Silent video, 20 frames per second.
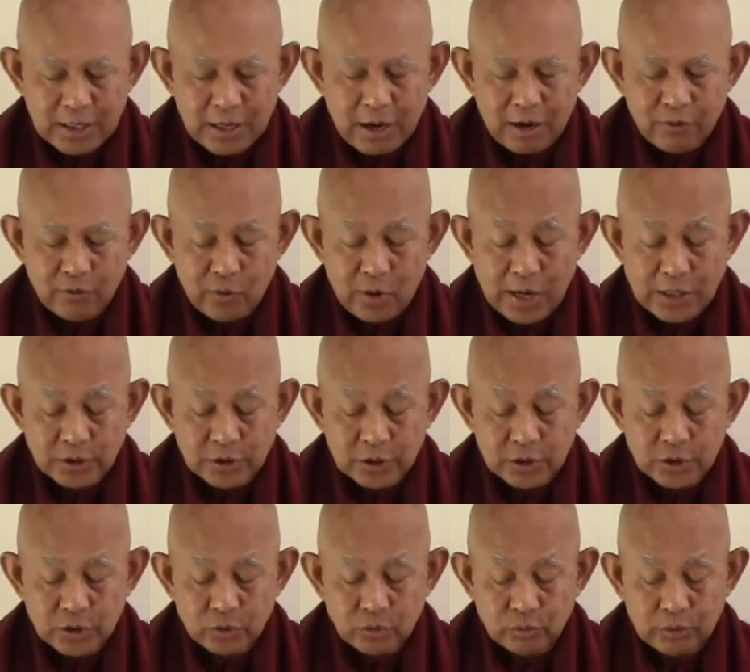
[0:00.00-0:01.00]
arises
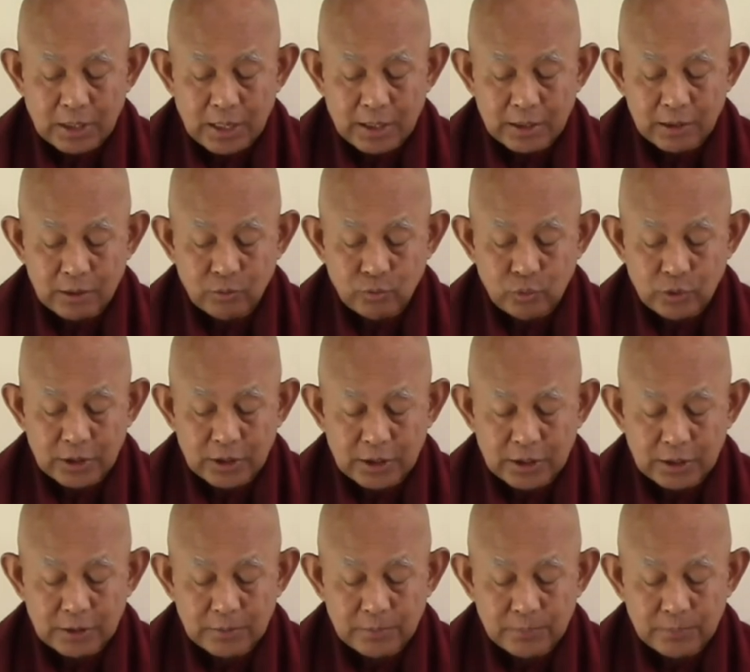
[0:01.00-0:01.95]
together with it.